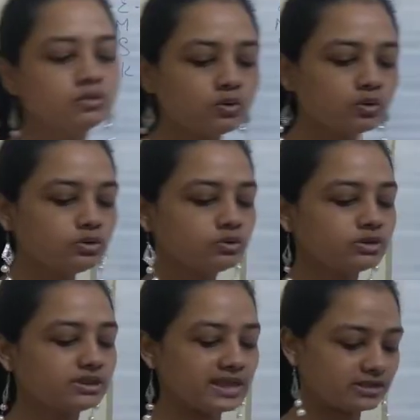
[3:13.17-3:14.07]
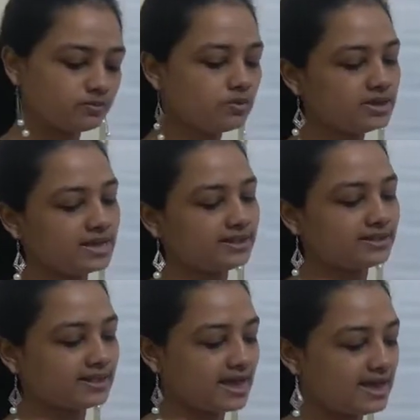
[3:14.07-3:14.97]
go to the textbook
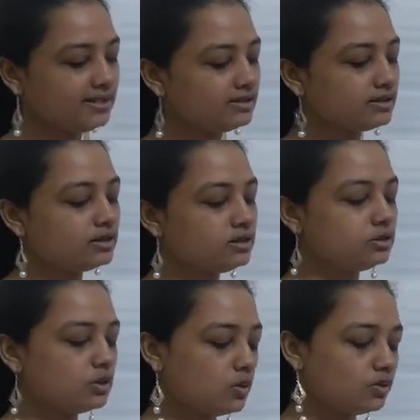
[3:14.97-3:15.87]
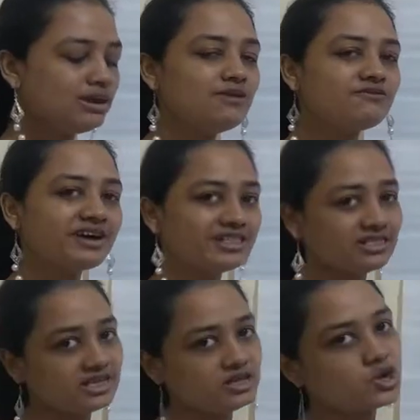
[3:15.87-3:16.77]
exercise. The only one
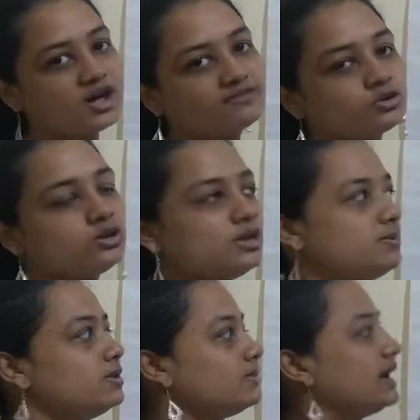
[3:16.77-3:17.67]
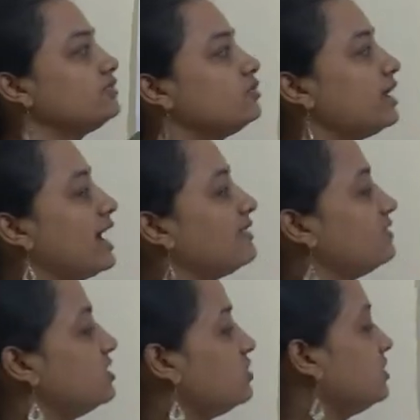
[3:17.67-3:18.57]
thing you have to keep in mind for
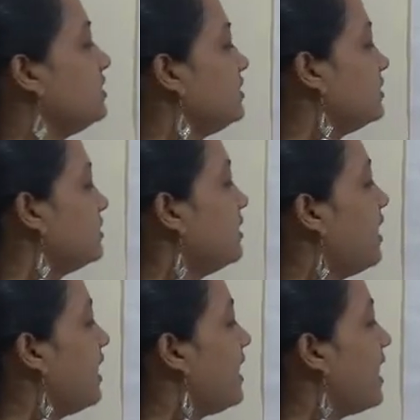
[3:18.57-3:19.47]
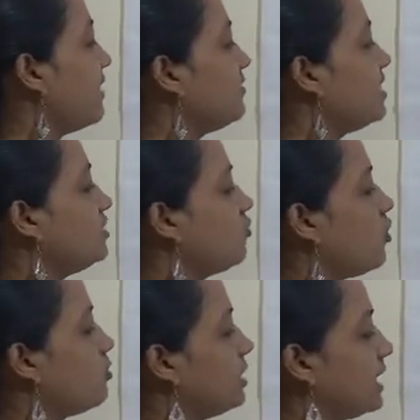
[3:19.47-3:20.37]
average is average
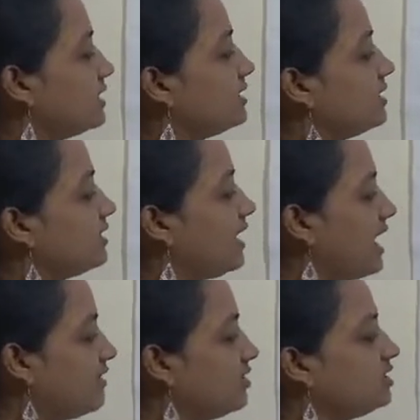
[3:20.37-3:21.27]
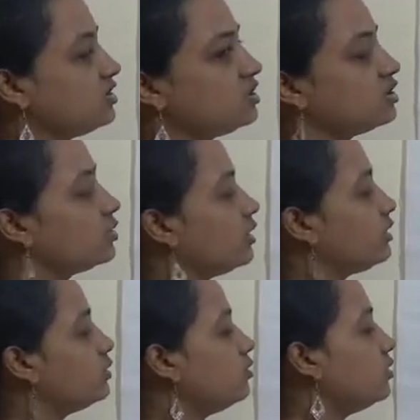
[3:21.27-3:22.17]
formula. That is, average is
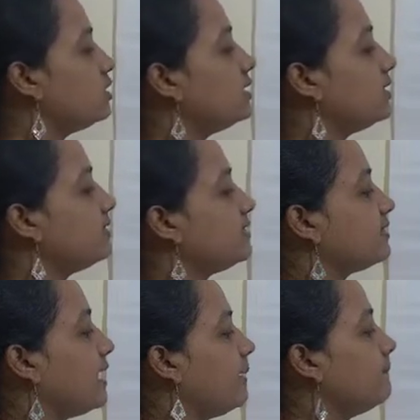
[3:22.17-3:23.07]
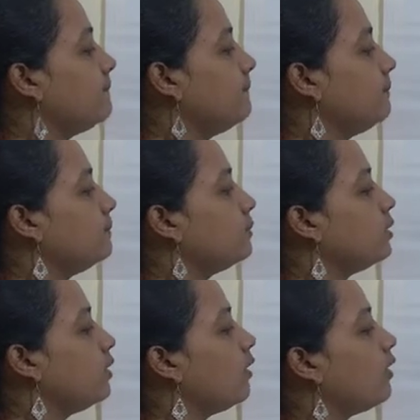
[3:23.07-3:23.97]
equal to sum
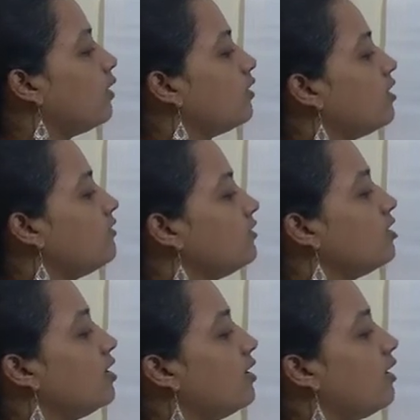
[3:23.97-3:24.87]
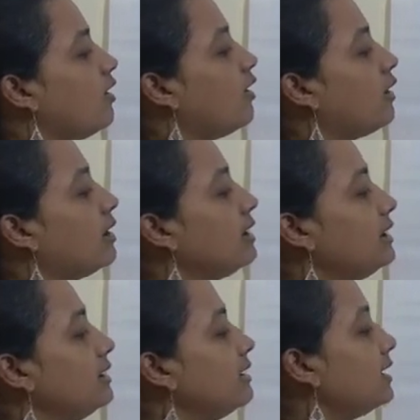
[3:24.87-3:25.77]
of all
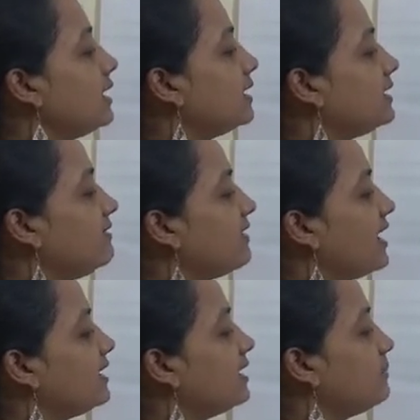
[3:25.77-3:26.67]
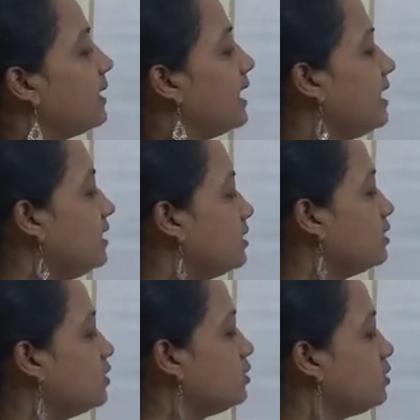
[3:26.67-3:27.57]
divided by
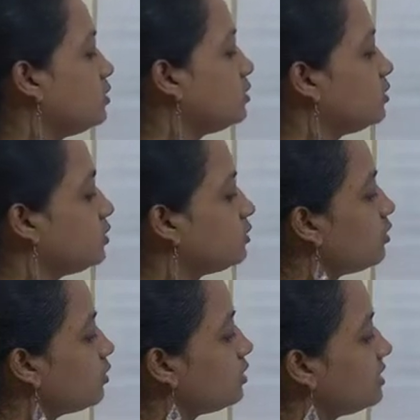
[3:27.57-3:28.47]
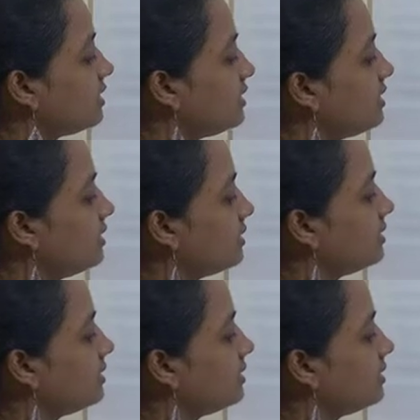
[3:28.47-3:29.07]
total